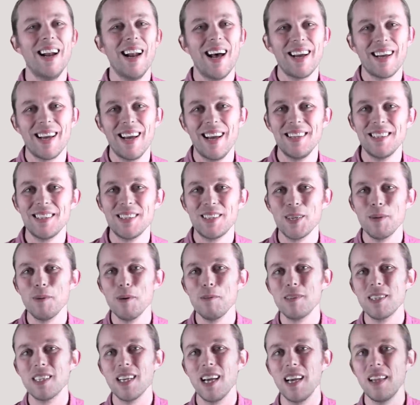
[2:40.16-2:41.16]
and I get into
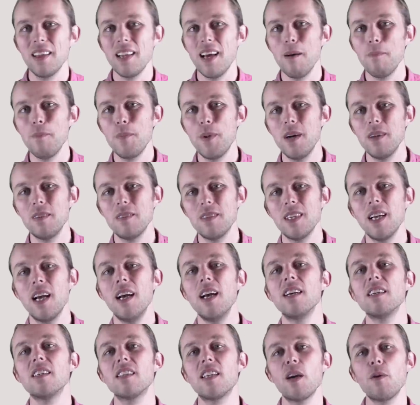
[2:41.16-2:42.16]
trouble for saying that. But
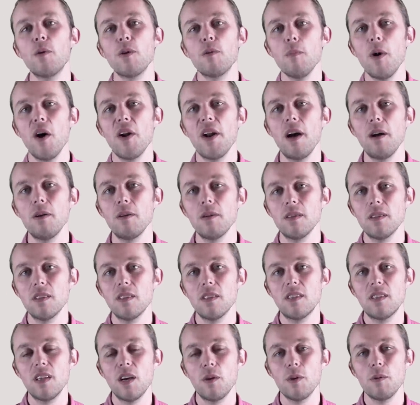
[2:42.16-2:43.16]
stick with mono,
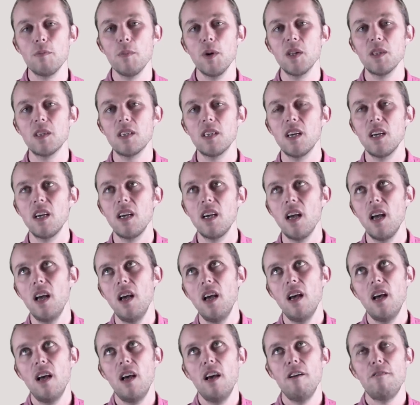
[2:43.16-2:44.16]
stick with multi.
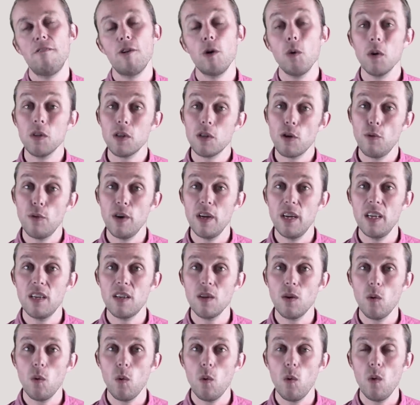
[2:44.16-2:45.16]
If you want to read
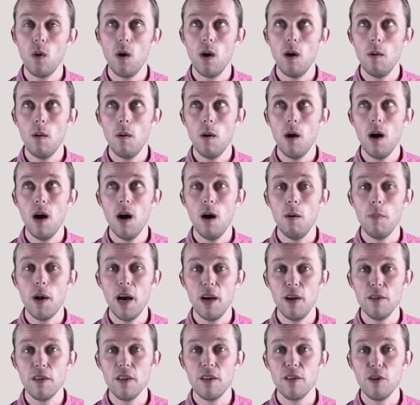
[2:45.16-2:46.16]
uh,
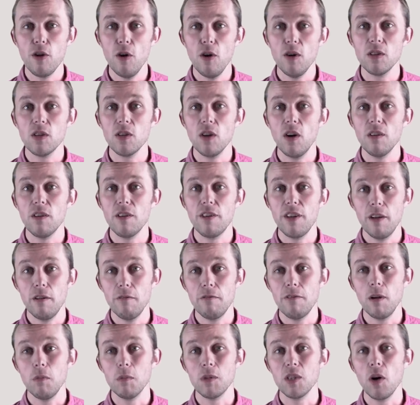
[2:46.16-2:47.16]
my other thoughts on thin
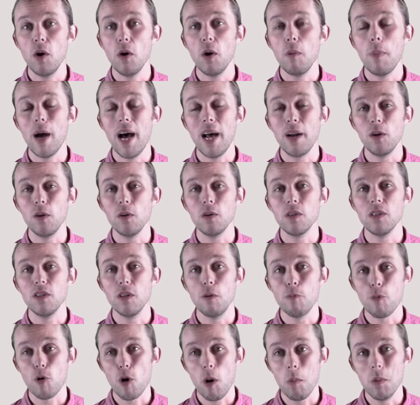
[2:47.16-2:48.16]
film solar panels and
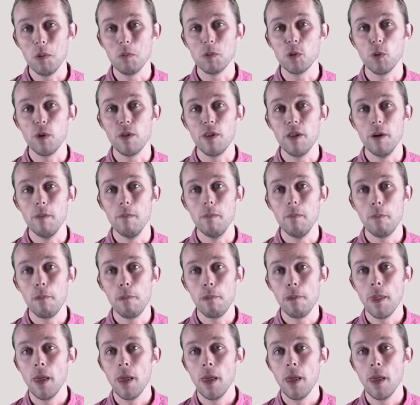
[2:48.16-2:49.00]
the problems with them,